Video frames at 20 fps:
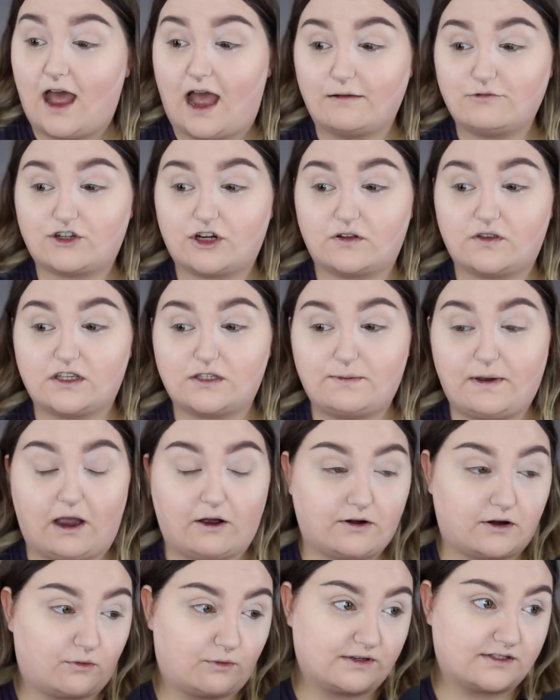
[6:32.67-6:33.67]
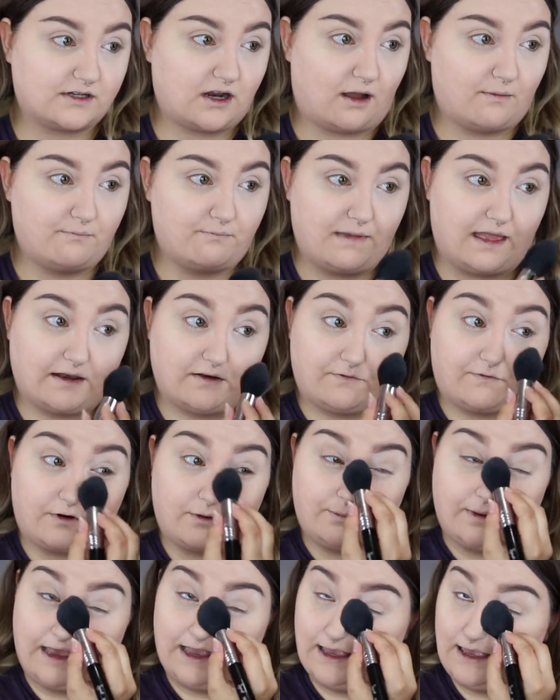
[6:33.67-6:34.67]
I'm sure this powder was not meant
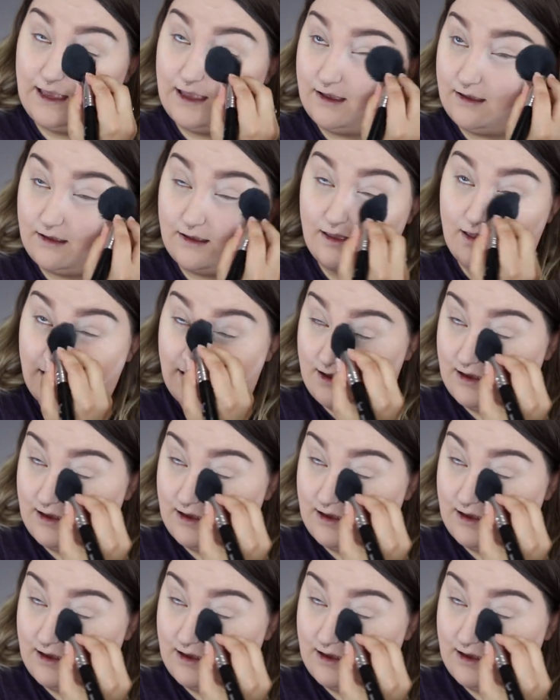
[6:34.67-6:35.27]
for baking,